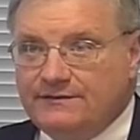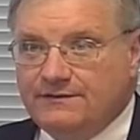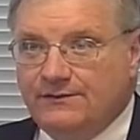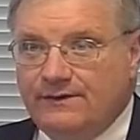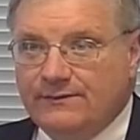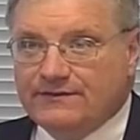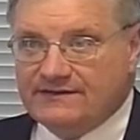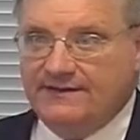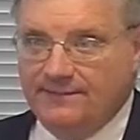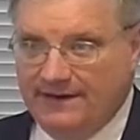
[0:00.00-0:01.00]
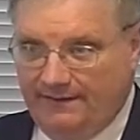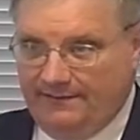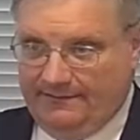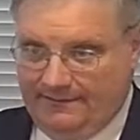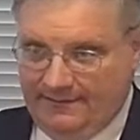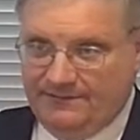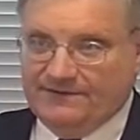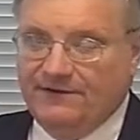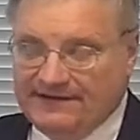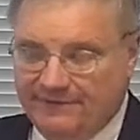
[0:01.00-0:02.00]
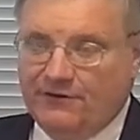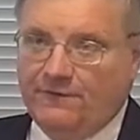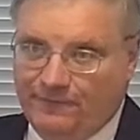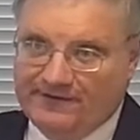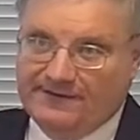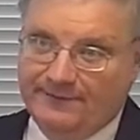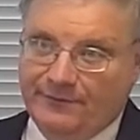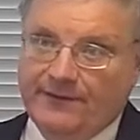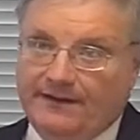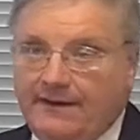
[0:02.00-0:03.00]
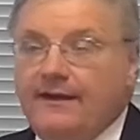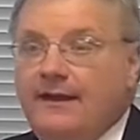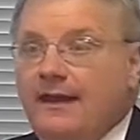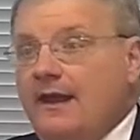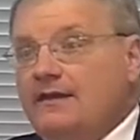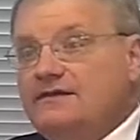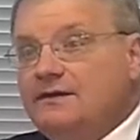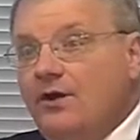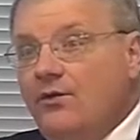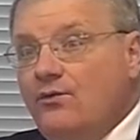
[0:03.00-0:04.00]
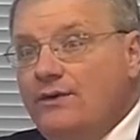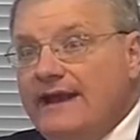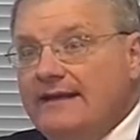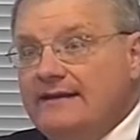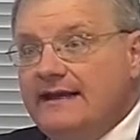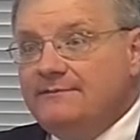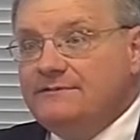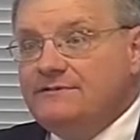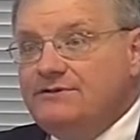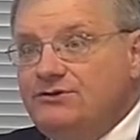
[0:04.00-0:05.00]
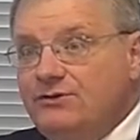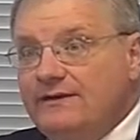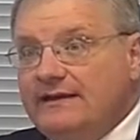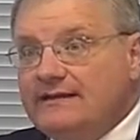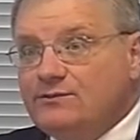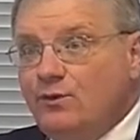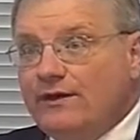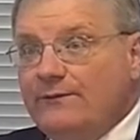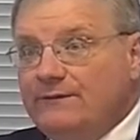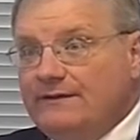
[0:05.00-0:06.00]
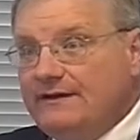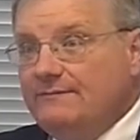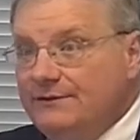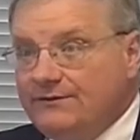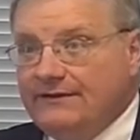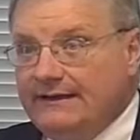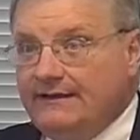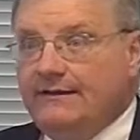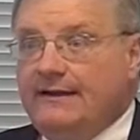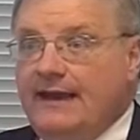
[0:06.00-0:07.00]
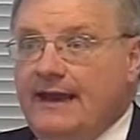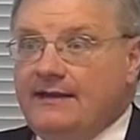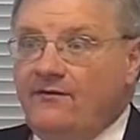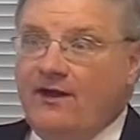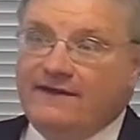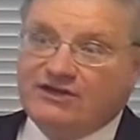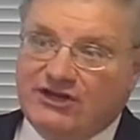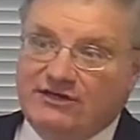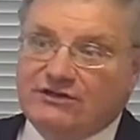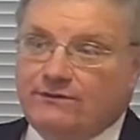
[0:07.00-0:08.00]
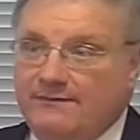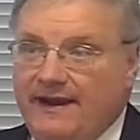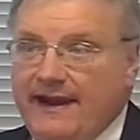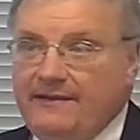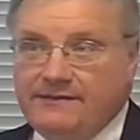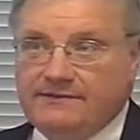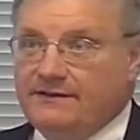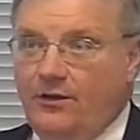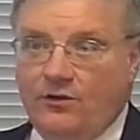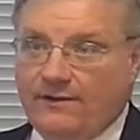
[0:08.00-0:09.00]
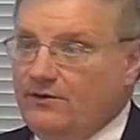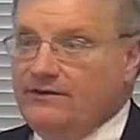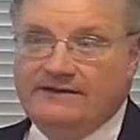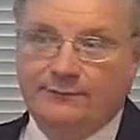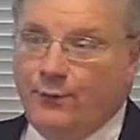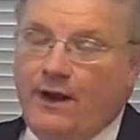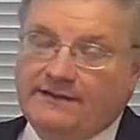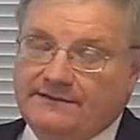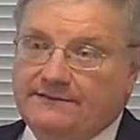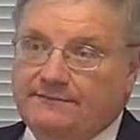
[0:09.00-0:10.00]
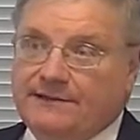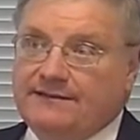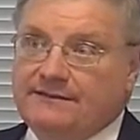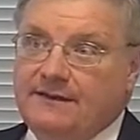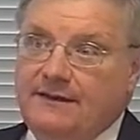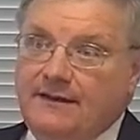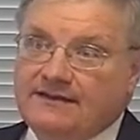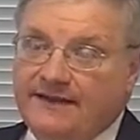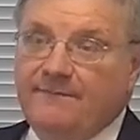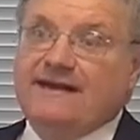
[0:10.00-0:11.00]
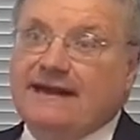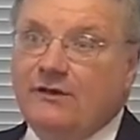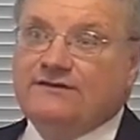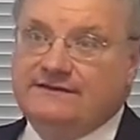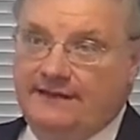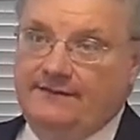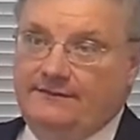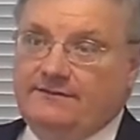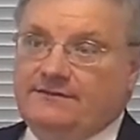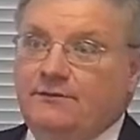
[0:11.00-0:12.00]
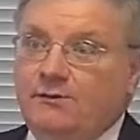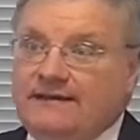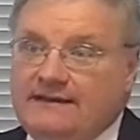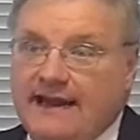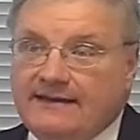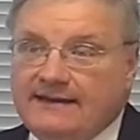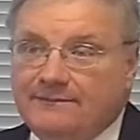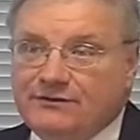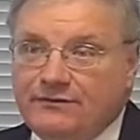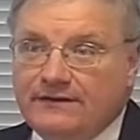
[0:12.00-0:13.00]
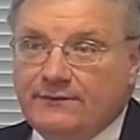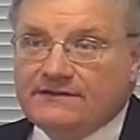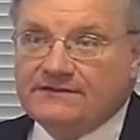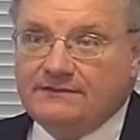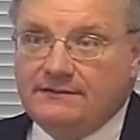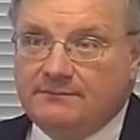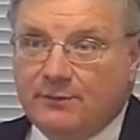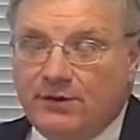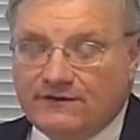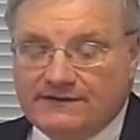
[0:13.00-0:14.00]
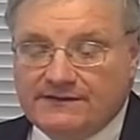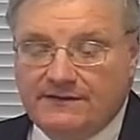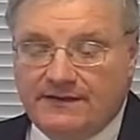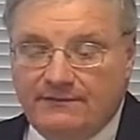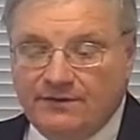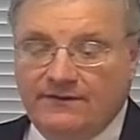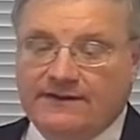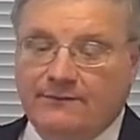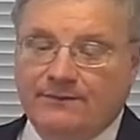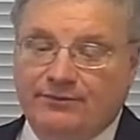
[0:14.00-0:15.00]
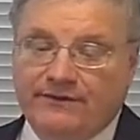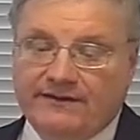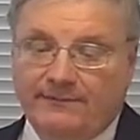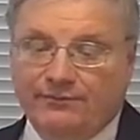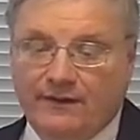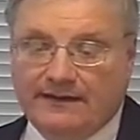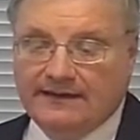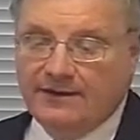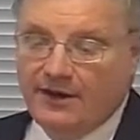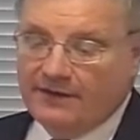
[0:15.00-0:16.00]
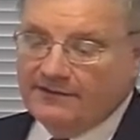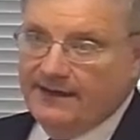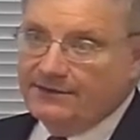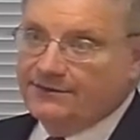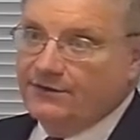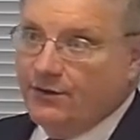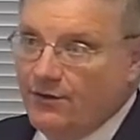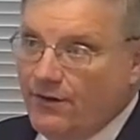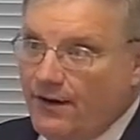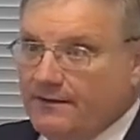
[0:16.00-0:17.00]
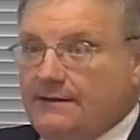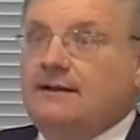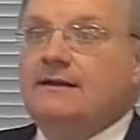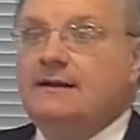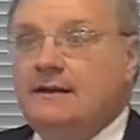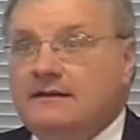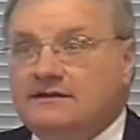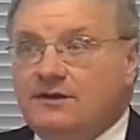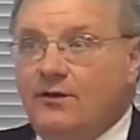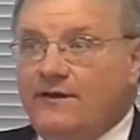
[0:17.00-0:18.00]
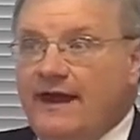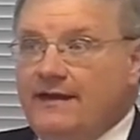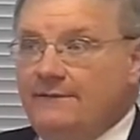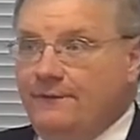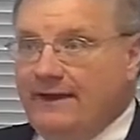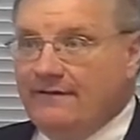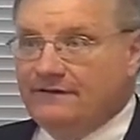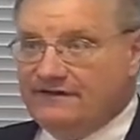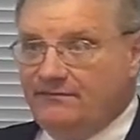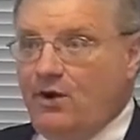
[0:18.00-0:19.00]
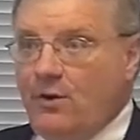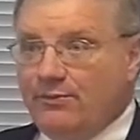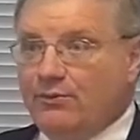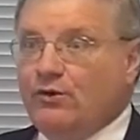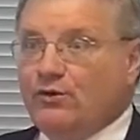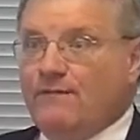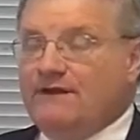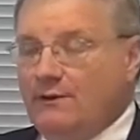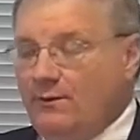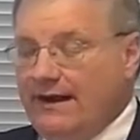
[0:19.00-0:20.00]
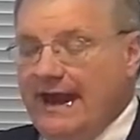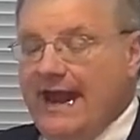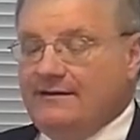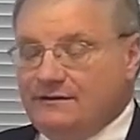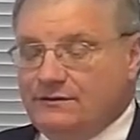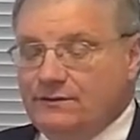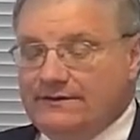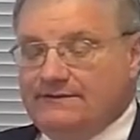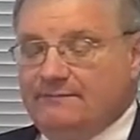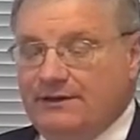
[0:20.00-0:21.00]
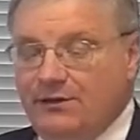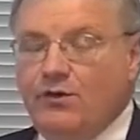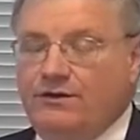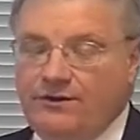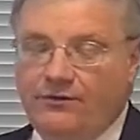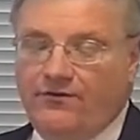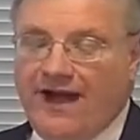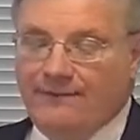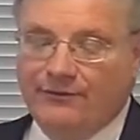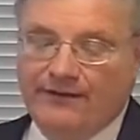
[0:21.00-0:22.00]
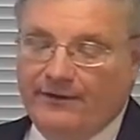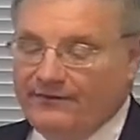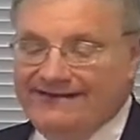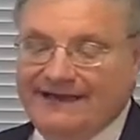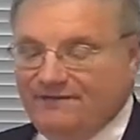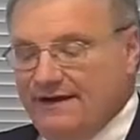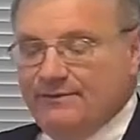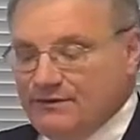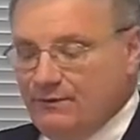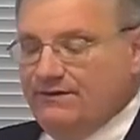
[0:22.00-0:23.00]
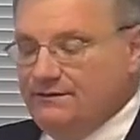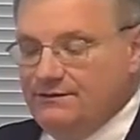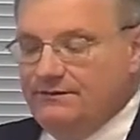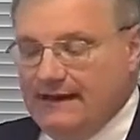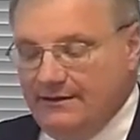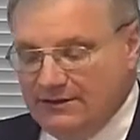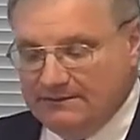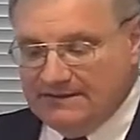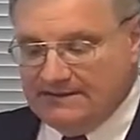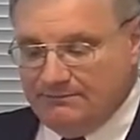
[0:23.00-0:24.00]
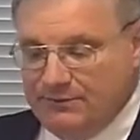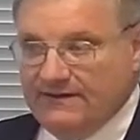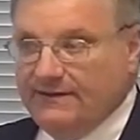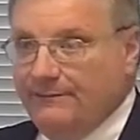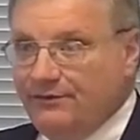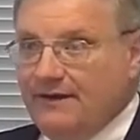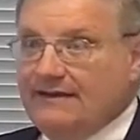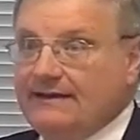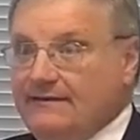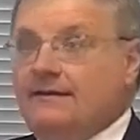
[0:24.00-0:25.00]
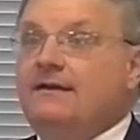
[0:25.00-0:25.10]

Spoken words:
So we were skipping. It was very difficult for us to upgrade. So we ended up doing is working with the community. And a lot of the changes we made, the whole community didn't want. But somebody else did. So what we ended up doing was proposing to the community that we put in a plug-in architecture to Koha, so that if you have a small program that you want to add to it, but your library, only 10 libraries want to do that, you could put in the plug-in.